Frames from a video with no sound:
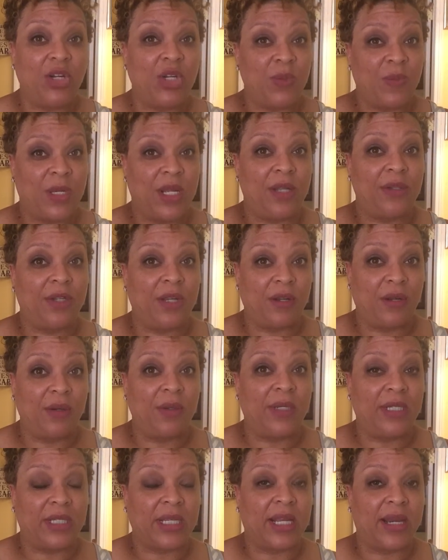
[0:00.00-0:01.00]
You all
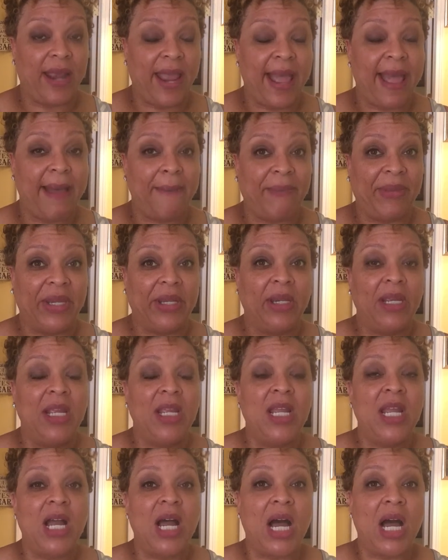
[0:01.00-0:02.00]
know it's going to happen,
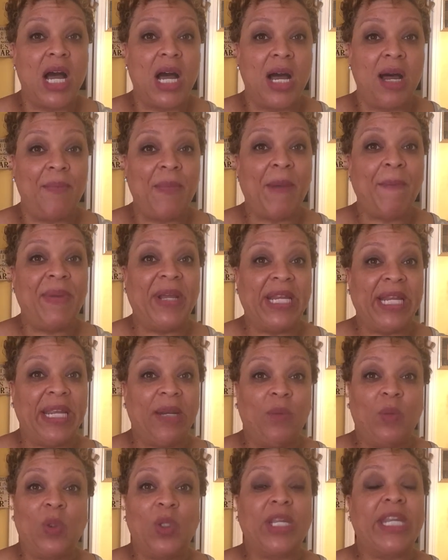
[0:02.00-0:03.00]
but
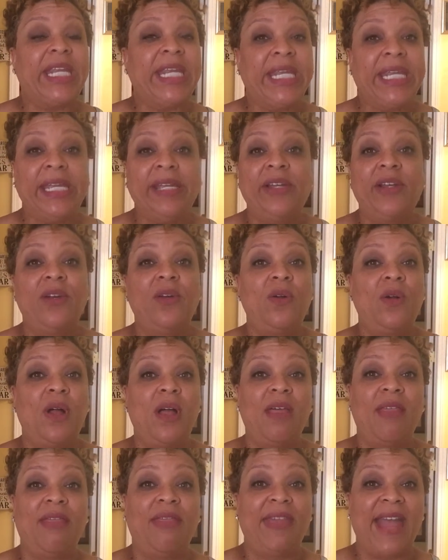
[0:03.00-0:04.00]
it will
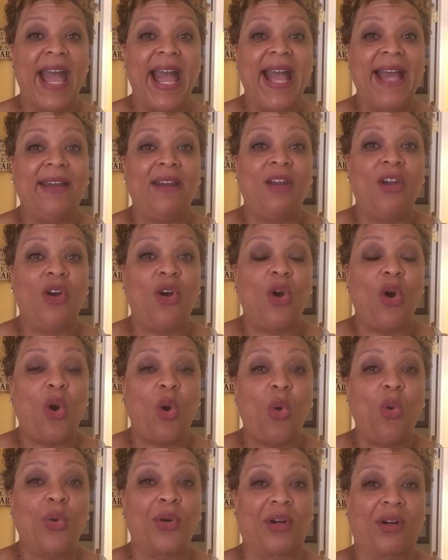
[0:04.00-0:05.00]
kill that
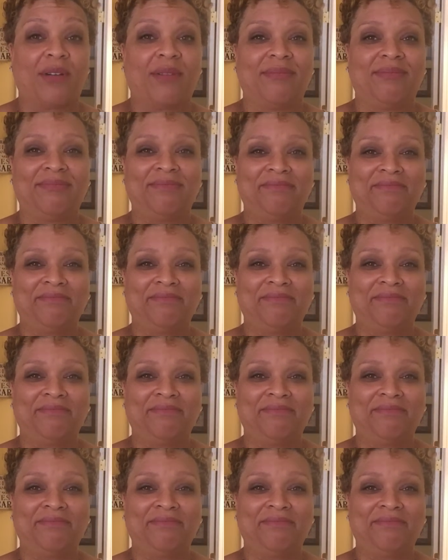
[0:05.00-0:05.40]
odor.